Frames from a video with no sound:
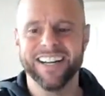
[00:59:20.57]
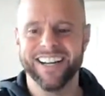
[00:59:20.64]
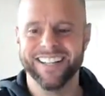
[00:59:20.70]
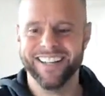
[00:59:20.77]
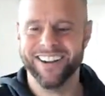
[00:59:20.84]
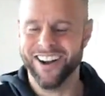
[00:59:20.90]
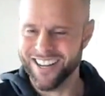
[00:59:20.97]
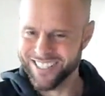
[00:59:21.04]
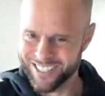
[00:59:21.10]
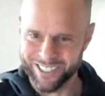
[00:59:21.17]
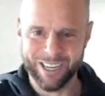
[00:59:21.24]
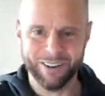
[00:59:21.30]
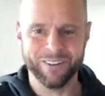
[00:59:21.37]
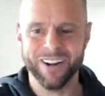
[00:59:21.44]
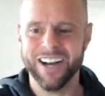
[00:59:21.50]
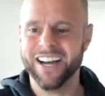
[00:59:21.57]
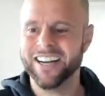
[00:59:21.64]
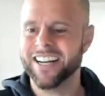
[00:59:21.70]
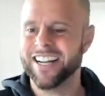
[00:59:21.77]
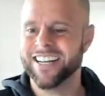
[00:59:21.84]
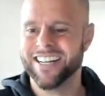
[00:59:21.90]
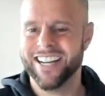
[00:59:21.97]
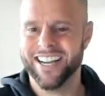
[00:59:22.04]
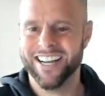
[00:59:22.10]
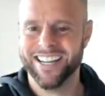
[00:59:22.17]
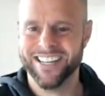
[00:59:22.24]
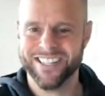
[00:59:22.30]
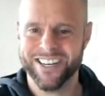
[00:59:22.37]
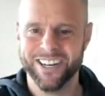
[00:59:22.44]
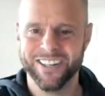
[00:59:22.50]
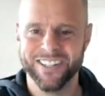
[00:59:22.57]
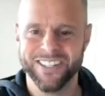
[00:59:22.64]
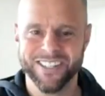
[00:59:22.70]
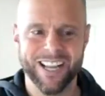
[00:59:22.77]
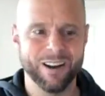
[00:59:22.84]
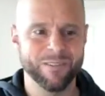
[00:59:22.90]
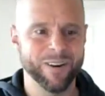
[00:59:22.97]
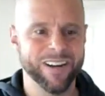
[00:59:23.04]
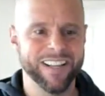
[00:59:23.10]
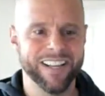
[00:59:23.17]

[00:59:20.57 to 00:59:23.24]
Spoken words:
Austin coming on and sharing this library